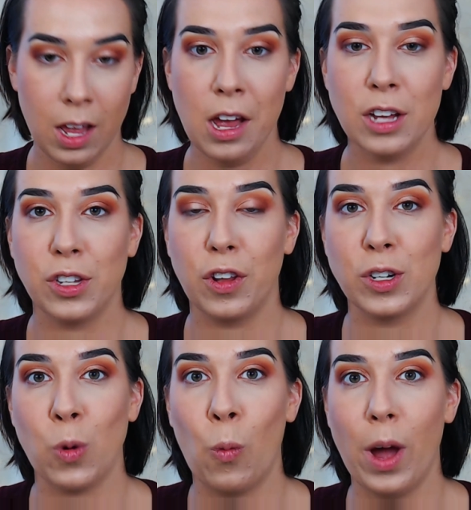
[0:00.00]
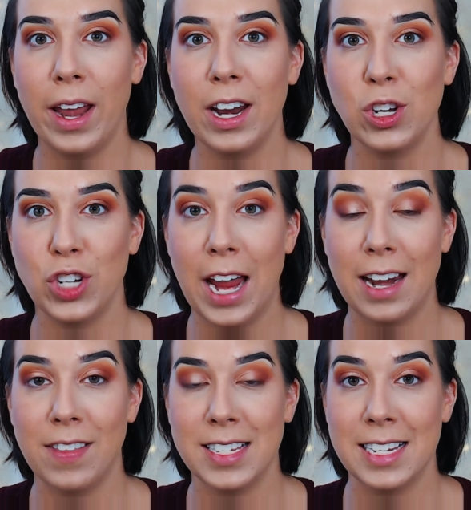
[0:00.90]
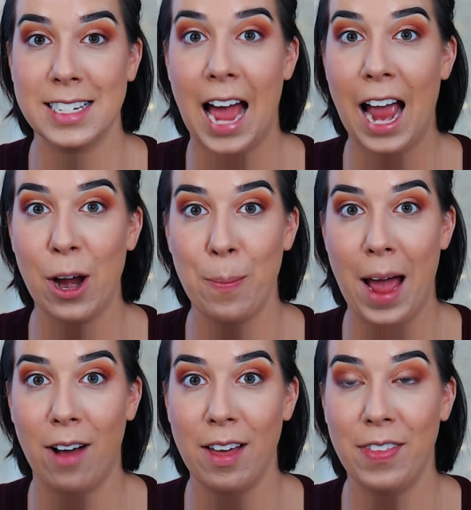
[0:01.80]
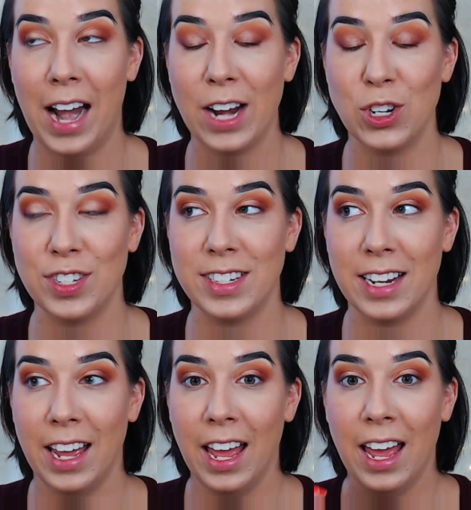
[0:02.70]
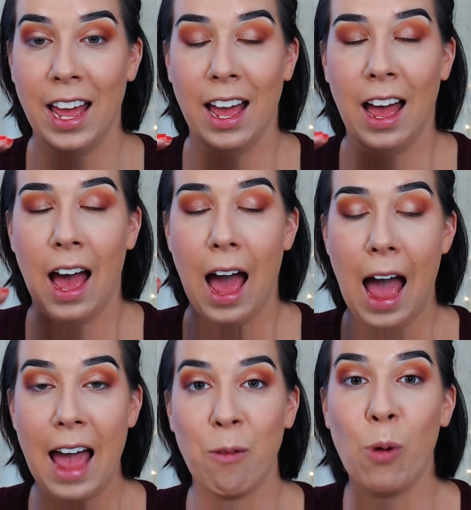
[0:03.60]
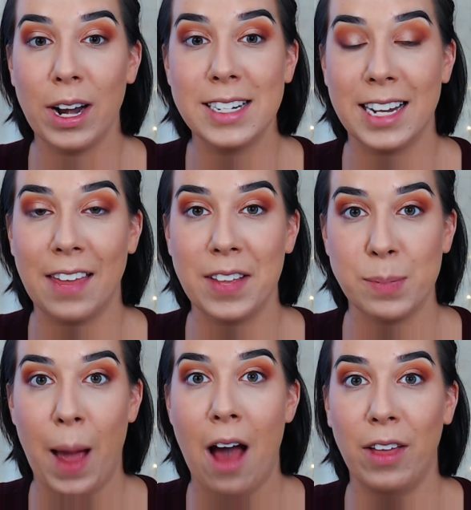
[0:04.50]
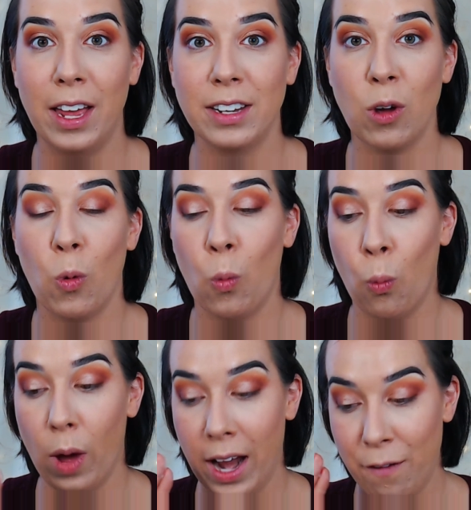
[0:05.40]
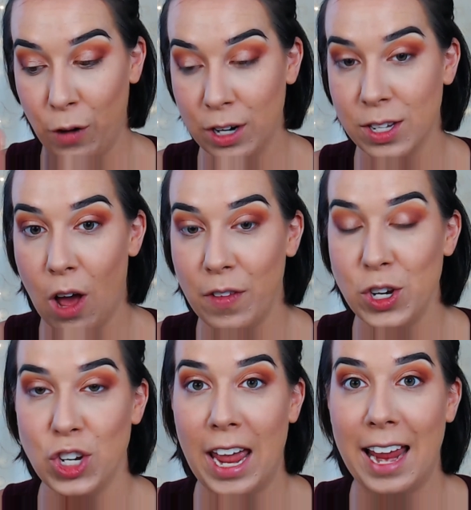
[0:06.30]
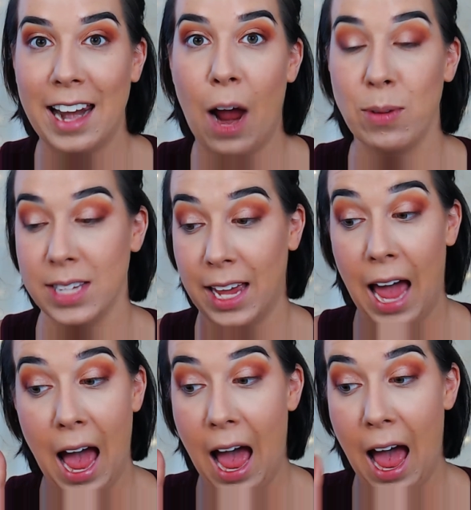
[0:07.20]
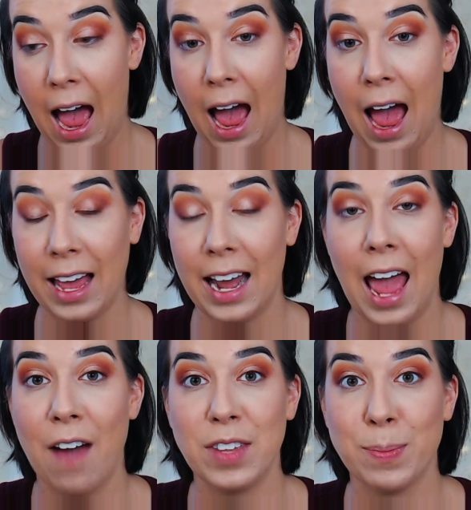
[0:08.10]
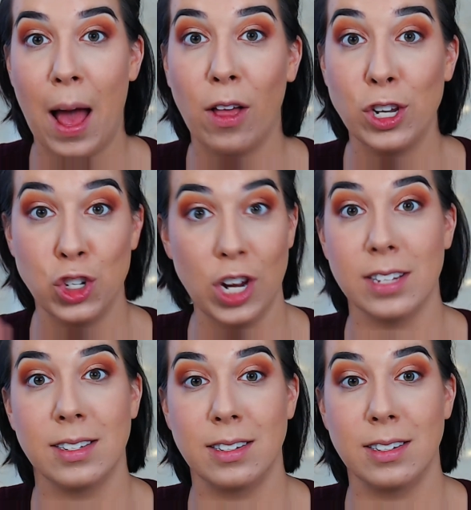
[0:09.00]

So there's one shade in this entire palette that I wanted to get this palette. When I first saw this shade, I was like, I gotta have this palette just